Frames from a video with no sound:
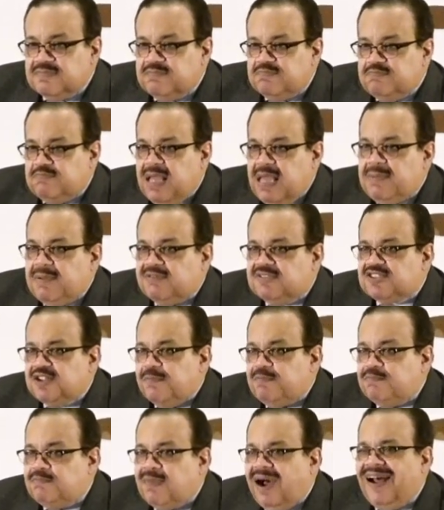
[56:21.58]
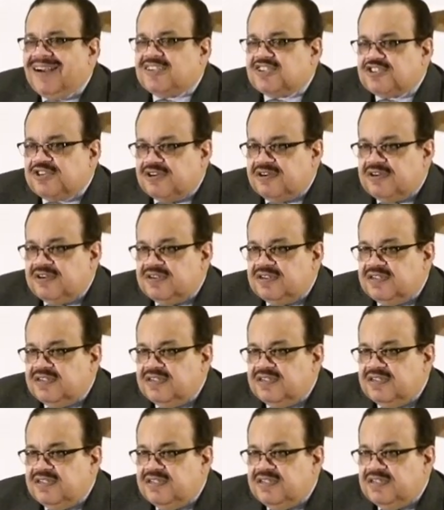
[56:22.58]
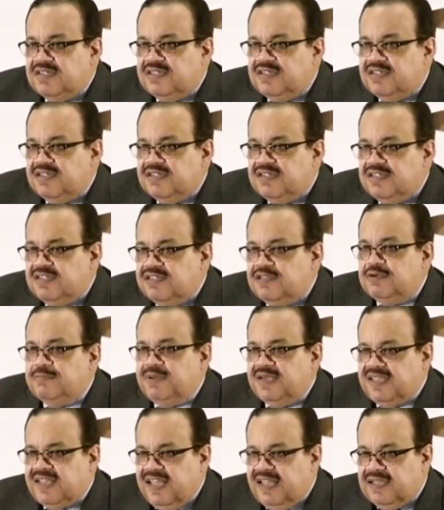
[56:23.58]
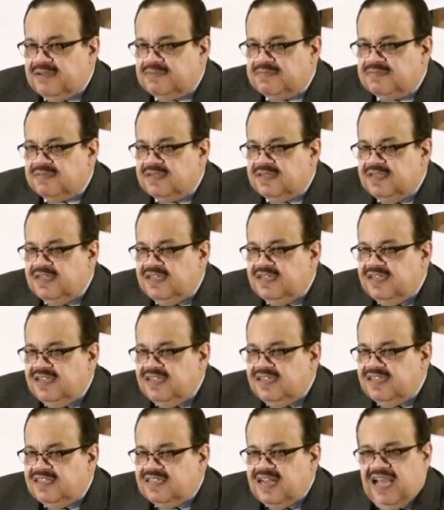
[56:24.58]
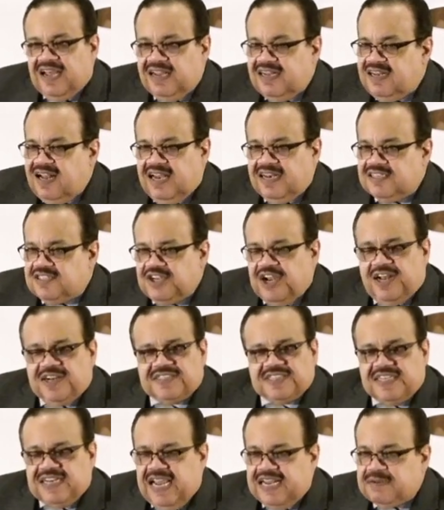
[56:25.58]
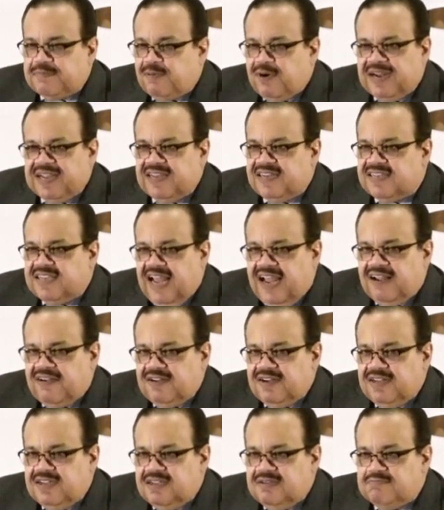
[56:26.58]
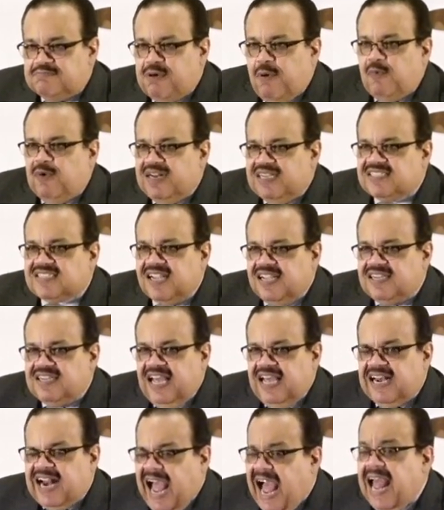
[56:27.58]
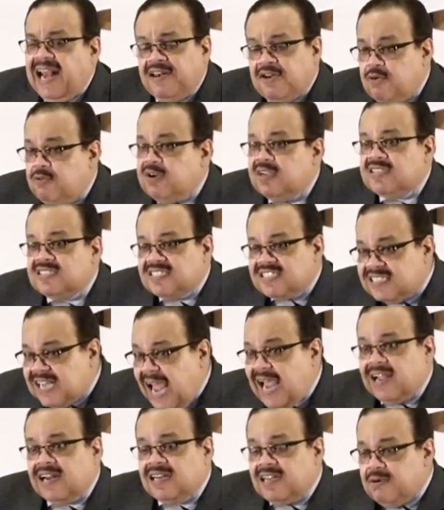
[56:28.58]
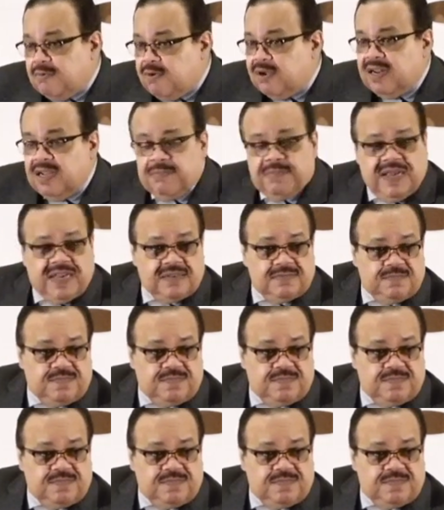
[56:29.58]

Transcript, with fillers: Maybe it was the monster you became. Now, now the judge didn't have to break it down. But when he said that, I knew exactly what he meant.